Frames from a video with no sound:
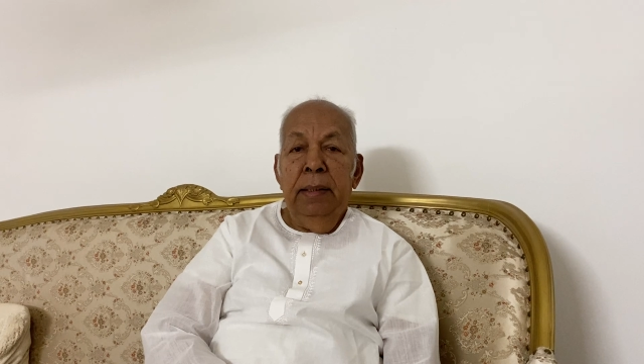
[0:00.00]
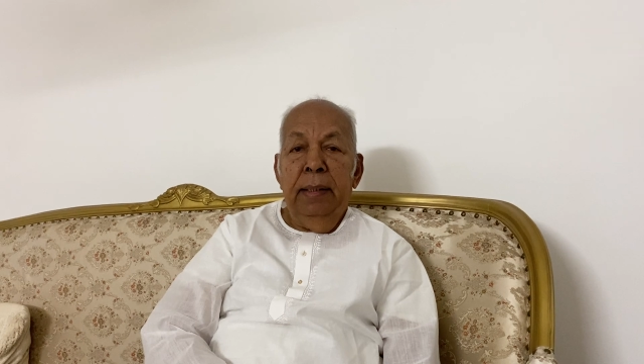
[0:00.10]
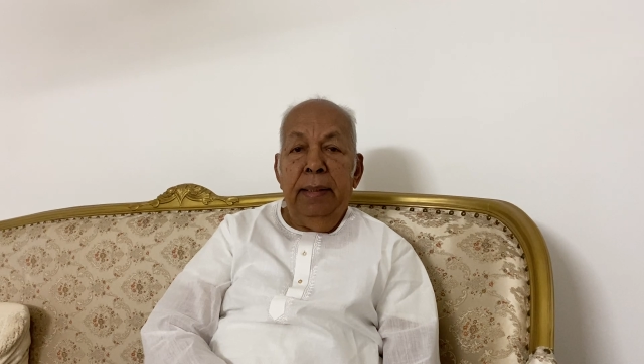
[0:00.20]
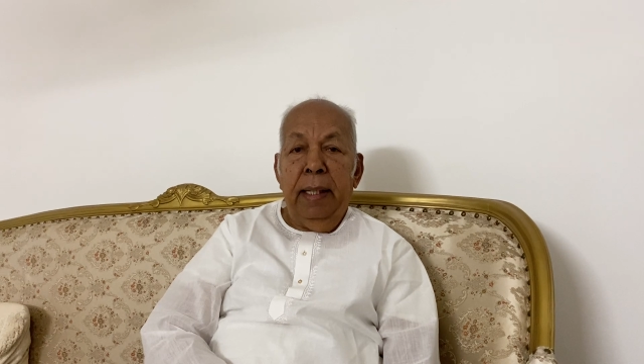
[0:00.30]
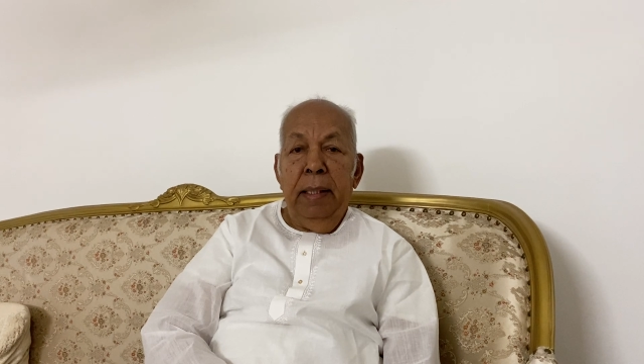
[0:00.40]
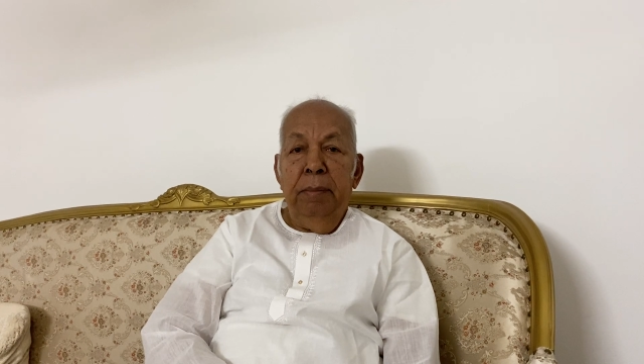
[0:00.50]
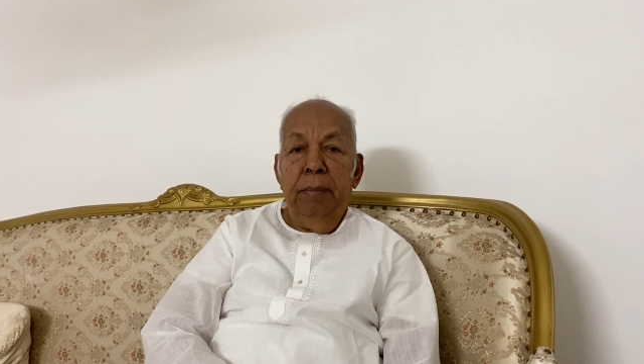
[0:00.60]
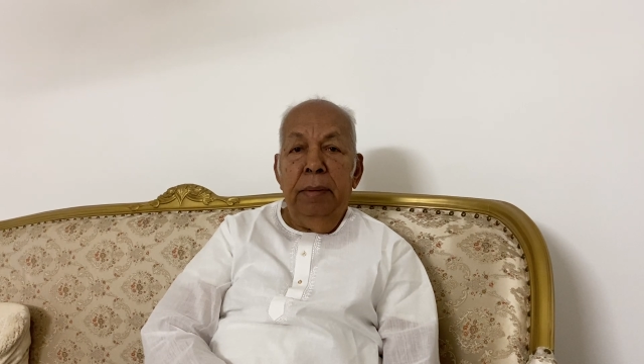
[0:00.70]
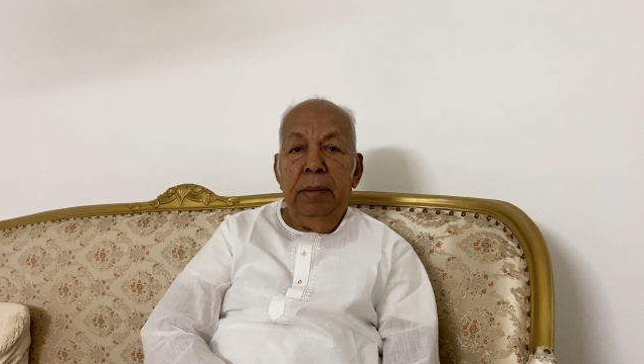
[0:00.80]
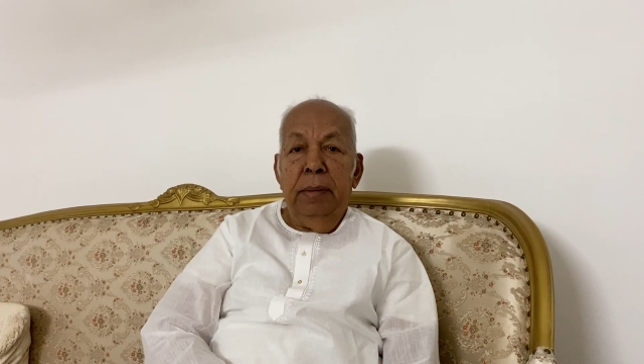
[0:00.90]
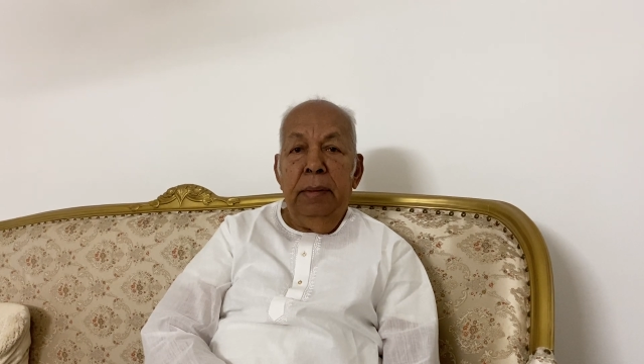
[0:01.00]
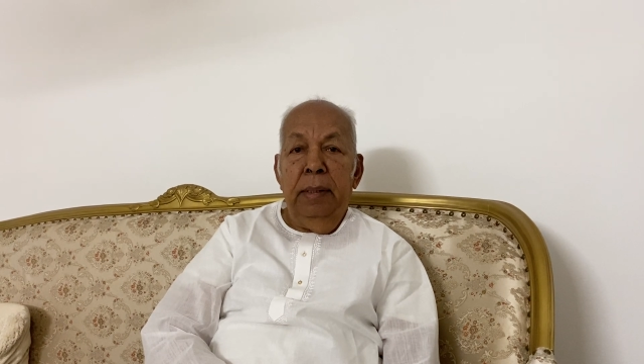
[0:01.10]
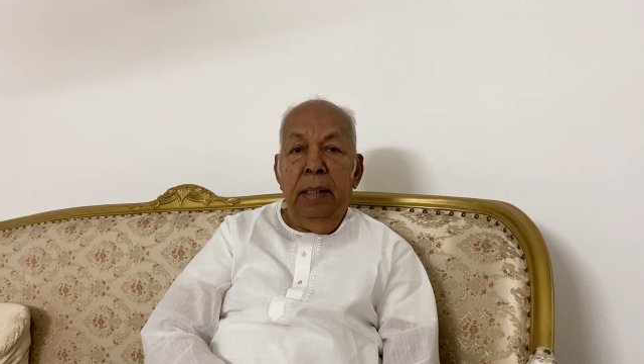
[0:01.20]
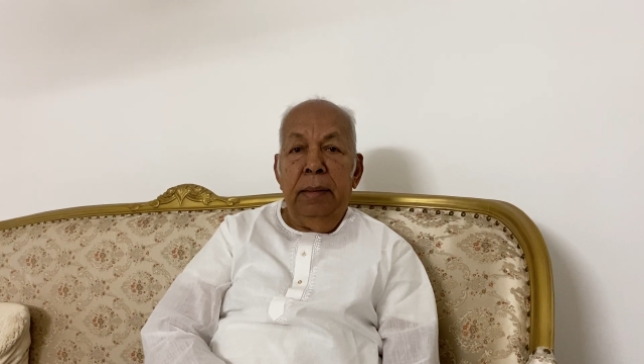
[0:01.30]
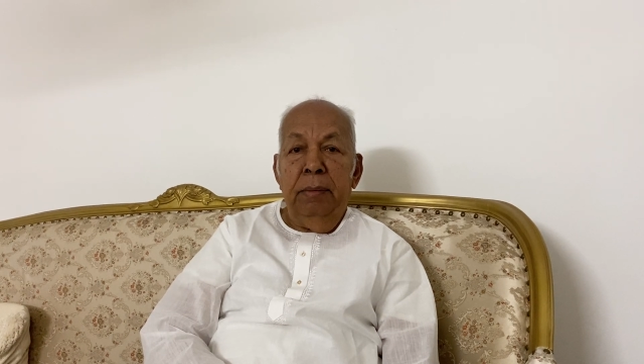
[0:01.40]
The time,
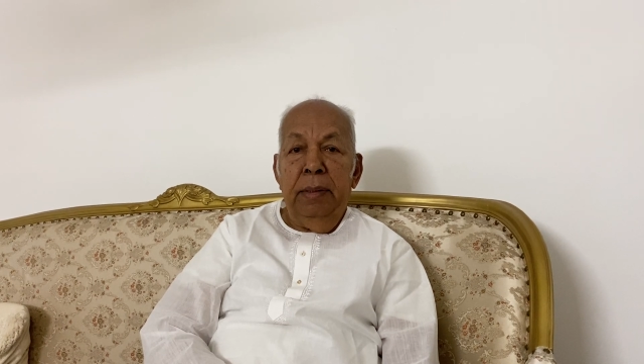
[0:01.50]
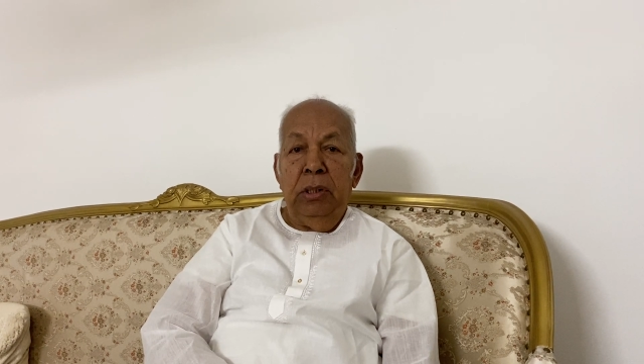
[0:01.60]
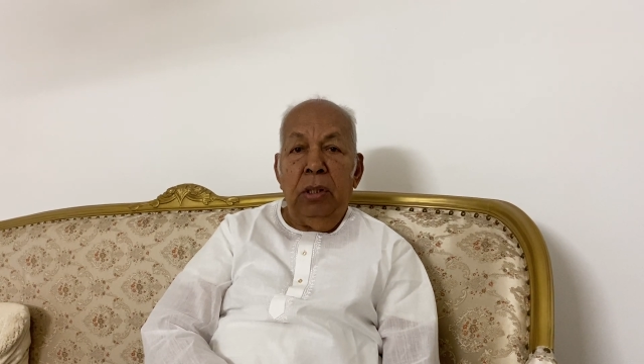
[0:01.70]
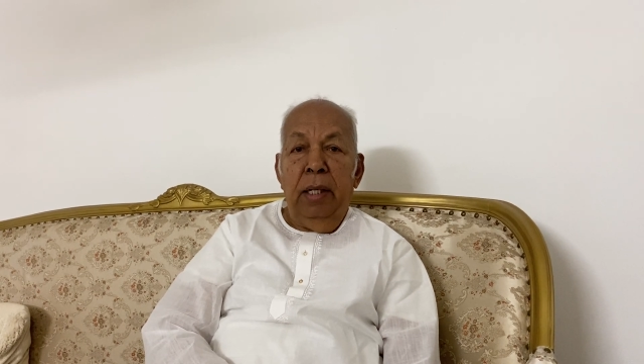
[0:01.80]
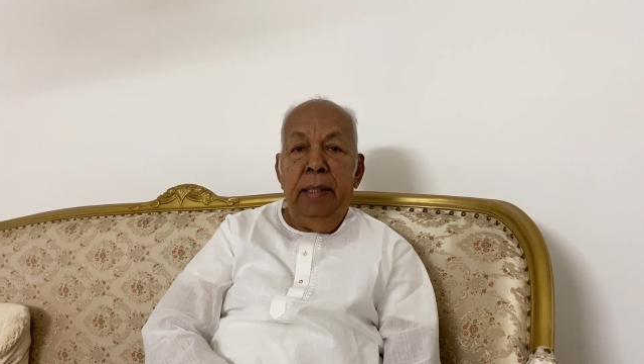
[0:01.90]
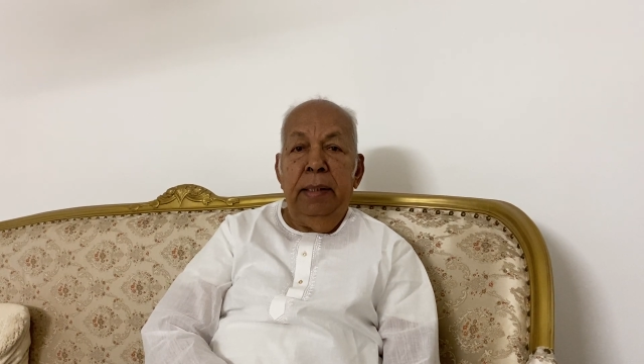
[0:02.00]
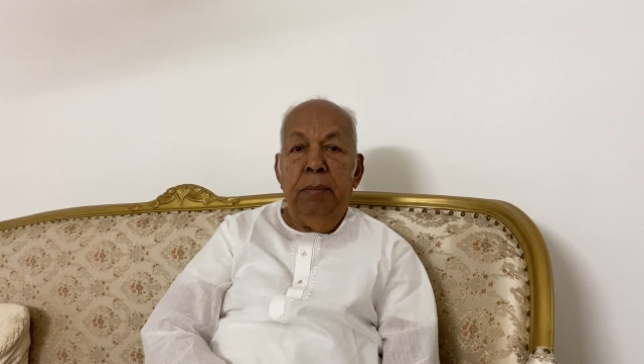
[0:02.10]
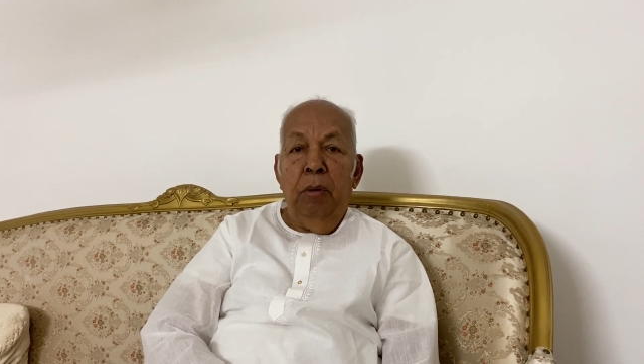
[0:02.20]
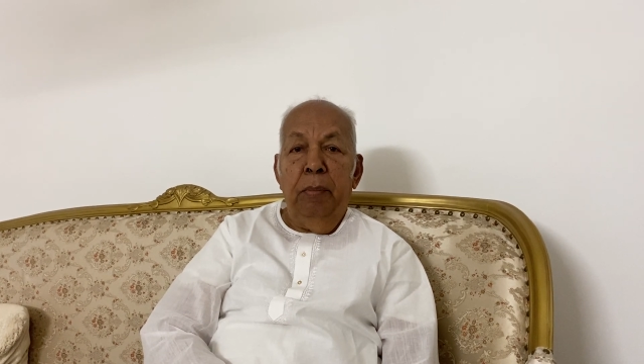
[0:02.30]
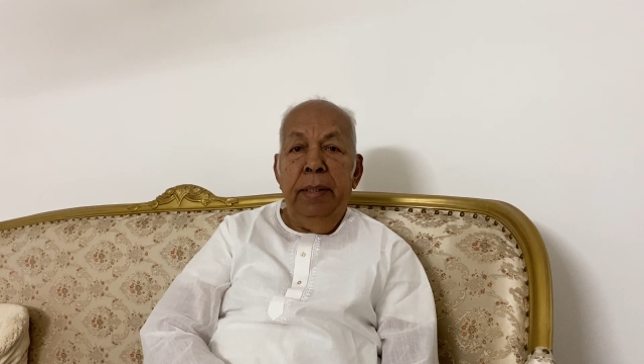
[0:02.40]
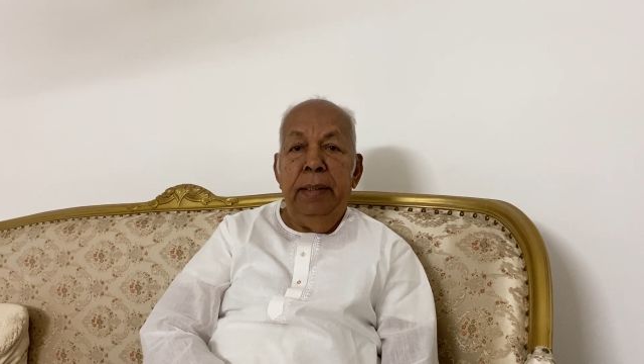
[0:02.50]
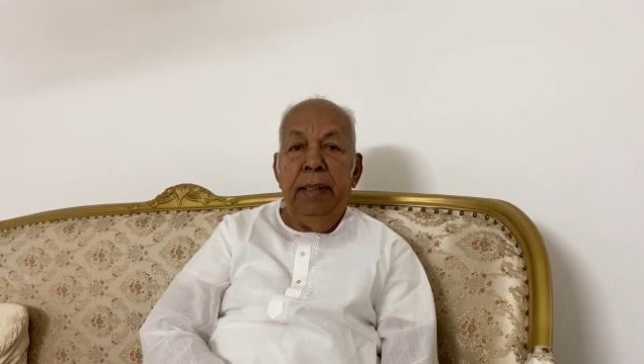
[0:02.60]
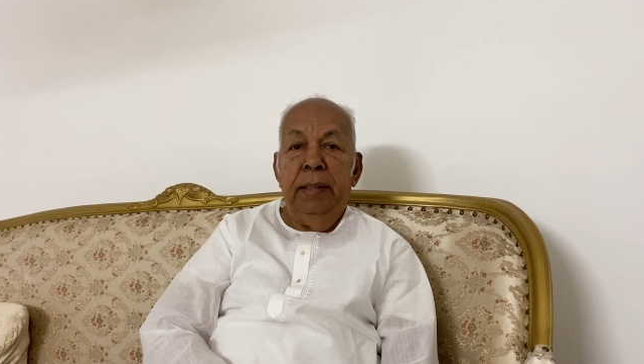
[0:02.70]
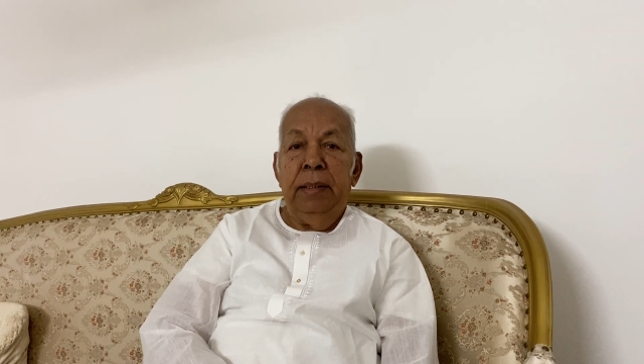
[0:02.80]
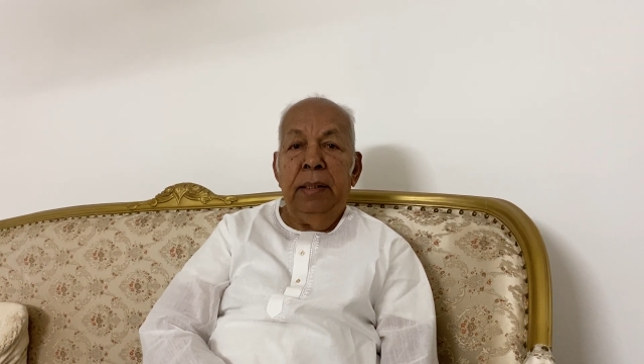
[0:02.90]
the historic moment
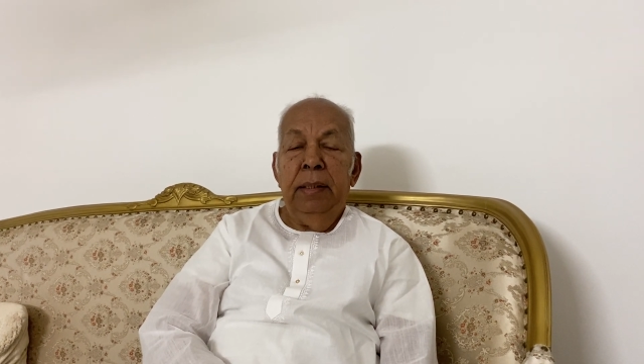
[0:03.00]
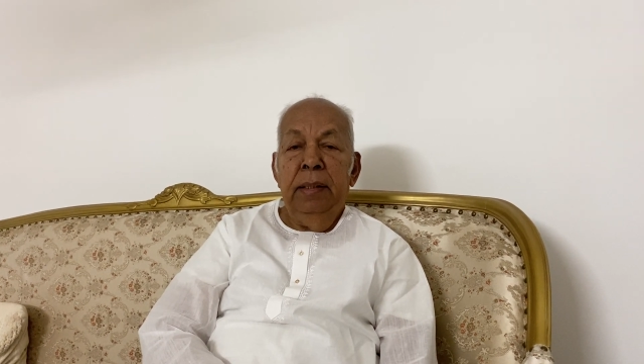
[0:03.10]
is